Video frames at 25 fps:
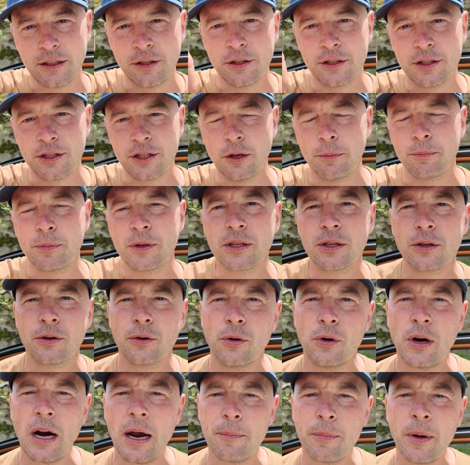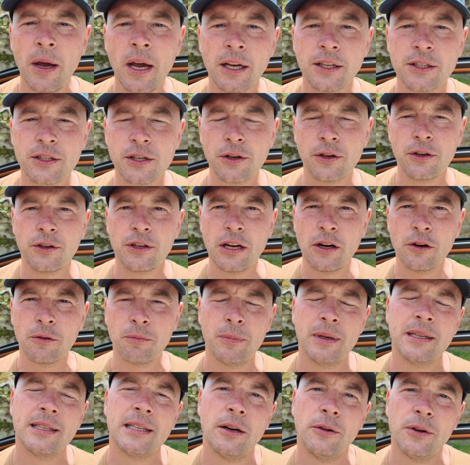to subscribe so you don't
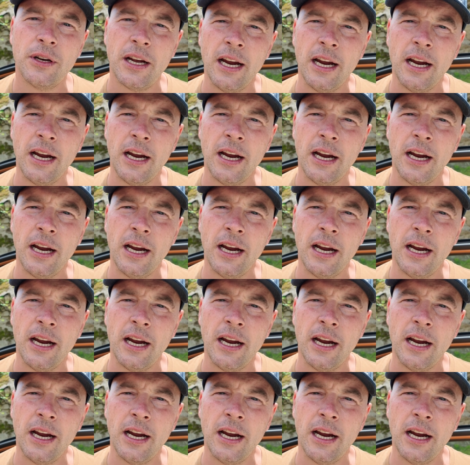miss out